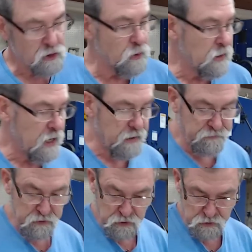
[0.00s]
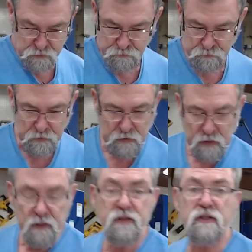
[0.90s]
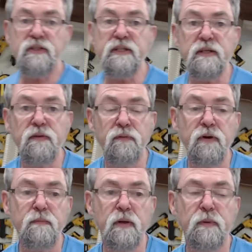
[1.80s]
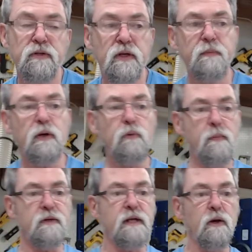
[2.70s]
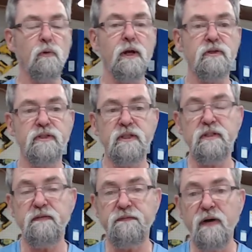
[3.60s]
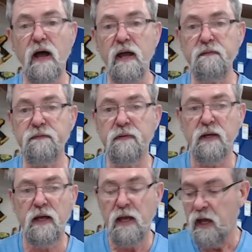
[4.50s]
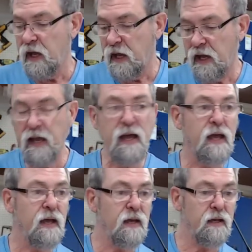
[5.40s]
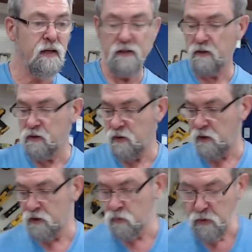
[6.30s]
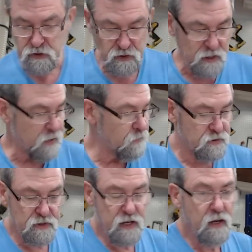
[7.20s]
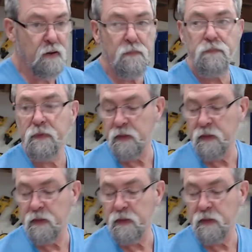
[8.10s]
2.5 inches. So that's 63 millimeters. I'm going to rip it down to around 65, and I'll switch the cameras now.